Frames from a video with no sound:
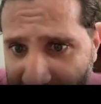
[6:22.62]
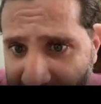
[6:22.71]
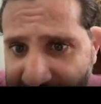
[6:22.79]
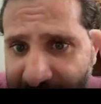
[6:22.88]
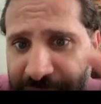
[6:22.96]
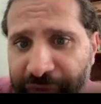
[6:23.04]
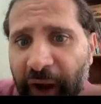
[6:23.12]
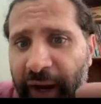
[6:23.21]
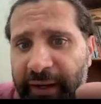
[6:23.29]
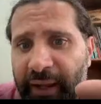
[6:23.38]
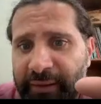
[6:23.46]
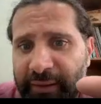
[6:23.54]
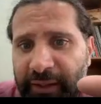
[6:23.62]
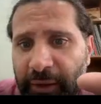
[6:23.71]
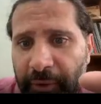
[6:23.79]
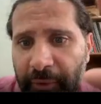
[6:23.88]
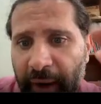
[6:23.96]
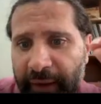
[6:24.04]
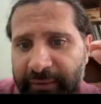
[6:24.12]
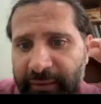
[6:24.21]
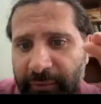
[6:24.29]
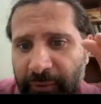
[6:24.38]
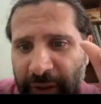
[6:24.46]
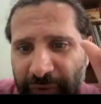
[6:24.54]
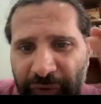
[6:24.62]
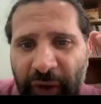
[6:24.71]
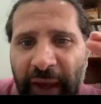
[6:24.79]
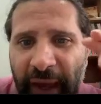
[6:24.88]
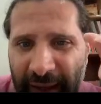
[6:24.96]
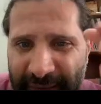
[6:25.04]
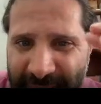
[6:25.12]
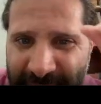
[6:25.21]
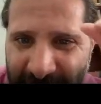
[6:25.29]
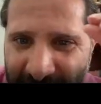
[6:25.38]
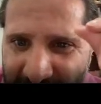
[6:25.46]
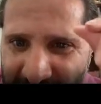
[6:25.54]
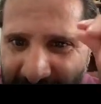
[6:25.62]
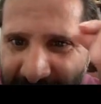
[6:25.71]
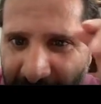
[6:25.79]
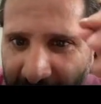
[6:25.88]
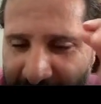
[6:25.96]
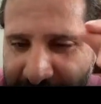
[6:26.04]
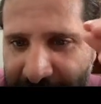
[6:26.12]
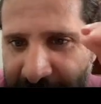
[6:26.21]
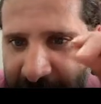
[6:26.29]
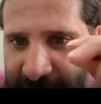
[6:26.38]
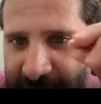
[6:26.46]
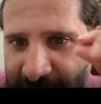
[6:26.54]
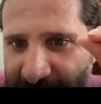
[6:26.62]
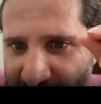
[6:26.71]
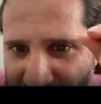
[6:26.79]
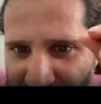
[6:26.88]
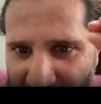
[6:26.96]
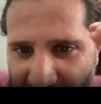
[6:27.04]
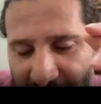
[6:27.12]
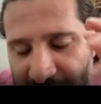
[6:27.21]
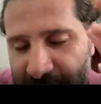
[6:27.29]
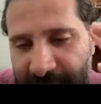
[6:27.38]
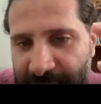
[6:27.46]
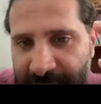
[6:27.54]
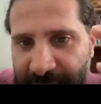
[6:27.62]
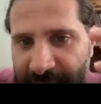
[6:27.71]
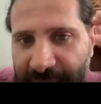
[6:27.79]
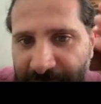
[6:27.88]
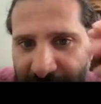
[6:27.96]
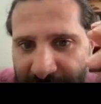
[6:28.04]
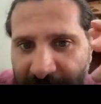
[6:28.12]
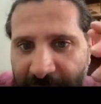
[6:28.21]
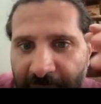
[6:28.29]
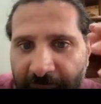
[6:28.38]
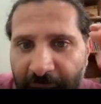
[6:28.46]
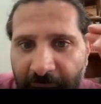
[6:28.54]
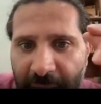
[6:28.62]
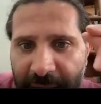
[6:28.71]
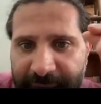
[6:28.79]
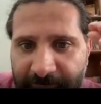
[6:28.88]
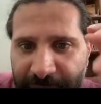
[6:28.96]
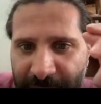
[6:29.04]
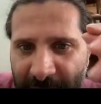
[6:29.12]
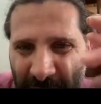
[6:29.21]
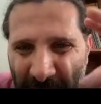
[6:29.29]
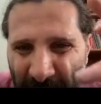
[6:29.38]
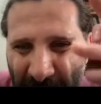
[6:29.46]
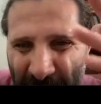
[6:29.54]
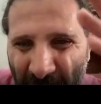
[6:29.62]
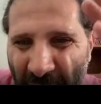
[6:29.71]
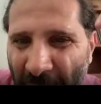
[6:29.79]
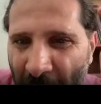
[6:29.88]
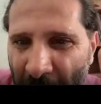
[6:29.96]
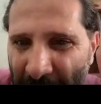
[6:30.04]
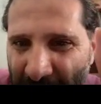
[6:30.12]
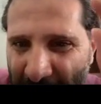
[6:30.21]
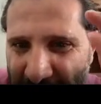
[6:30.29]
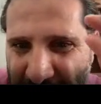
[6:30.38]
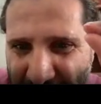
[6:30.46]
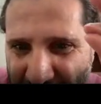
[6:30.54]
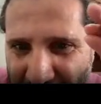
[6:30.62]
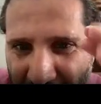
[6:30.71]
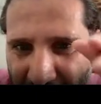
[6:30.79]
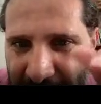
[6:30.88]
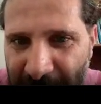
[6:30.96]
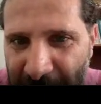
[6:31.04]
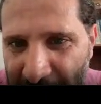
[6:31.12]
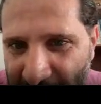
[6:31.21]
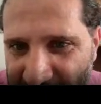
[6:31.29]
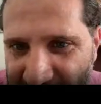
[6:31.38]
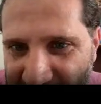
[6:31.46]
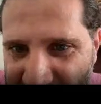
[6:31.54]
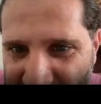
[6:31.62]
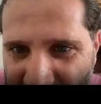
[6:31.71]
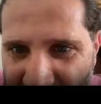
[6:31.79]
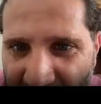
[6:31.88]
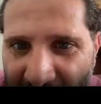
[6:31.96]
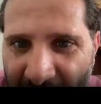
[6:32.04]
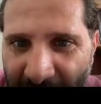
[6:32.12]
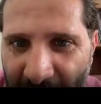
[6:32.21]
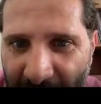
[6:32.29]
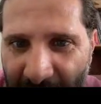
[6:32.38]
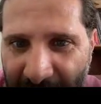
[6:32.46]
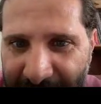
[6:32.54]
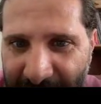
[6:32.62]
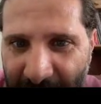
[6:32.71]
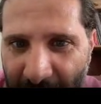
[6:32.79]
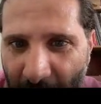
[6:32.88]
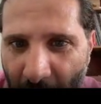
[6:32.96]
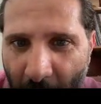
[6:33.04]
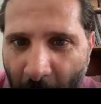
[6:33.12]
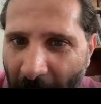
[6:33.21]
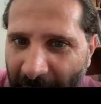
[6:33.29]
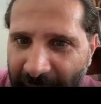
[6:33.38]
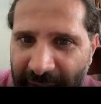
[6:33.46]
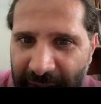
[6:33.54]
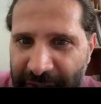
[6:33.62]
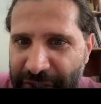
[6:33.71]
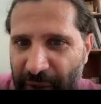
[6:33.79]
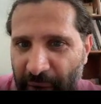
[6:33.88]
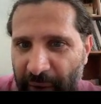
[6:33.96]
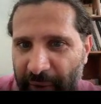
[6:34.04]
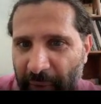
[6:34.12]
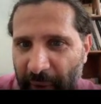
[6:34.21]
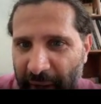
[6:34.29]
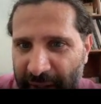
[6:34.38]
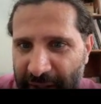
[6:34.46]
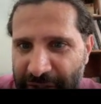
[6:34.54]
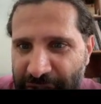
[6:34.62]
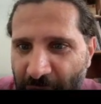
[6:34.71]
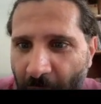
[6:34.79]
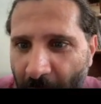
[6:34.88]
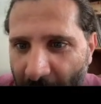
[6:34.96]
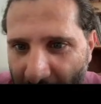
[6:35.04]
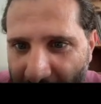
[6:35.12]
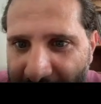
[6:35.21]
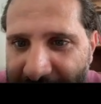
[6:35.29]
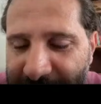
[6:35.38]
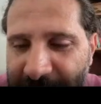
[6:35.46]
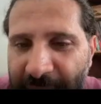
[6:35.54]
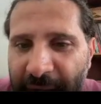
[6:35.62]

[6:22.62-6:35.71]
defined E horizon with a sandy texture and even something with albic materials. You can see the whitish or grayish colors.